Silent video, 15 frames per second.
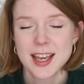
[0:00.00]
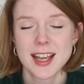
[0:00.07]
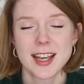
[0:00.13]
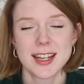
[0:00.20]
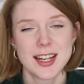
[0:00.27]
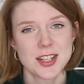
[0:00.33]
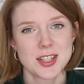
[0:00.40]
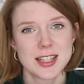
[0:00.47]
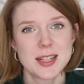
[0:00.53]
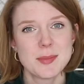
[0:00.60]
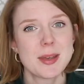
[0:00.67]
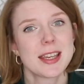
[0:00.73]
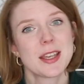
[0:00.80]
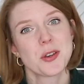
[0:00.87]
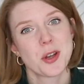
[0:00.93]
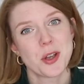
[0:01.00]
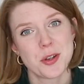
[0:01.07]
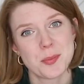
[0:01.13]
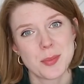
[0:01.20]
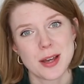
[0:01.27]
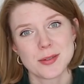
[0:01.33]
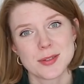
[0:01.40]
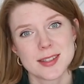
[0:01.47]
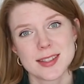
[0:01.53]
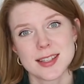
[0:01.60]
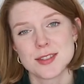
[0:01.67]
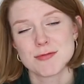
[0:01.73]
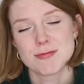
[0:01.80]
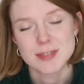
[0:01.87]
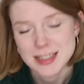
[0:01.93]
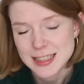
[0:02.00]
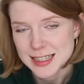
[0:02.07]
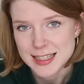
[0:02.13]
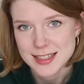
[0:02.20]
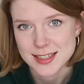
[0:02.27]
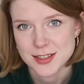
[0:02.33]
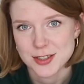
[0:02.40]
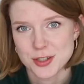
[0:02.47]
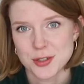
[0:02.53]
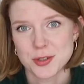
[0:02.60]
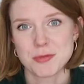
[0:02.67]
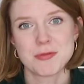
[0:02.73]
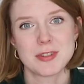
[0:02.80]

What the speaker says: And actually making your own mounts is really easy to do,